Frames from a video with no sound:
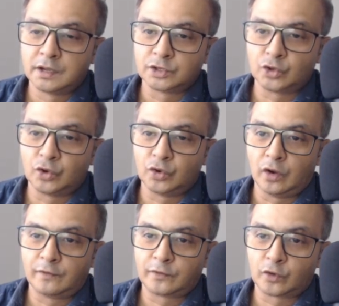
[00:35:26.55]
So
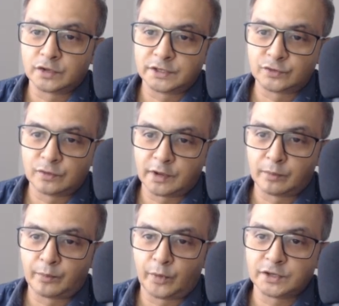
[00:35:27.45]
of course this will
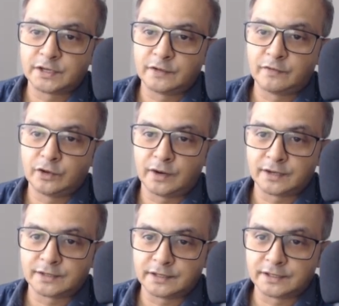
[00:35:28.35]
become positive when you are,
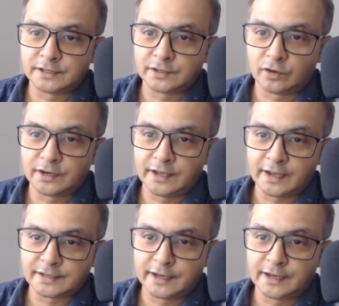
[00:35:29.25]
this is already
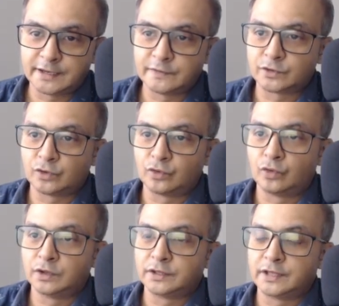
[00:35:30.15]
x negative, so
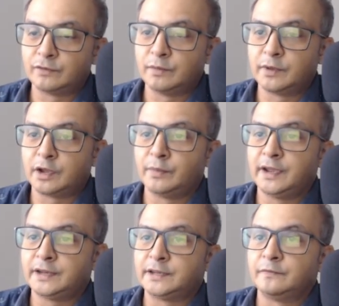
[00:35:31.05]
whole thing will become
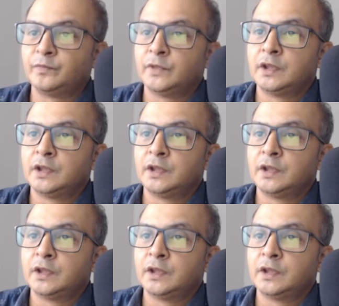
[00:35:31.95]
negative.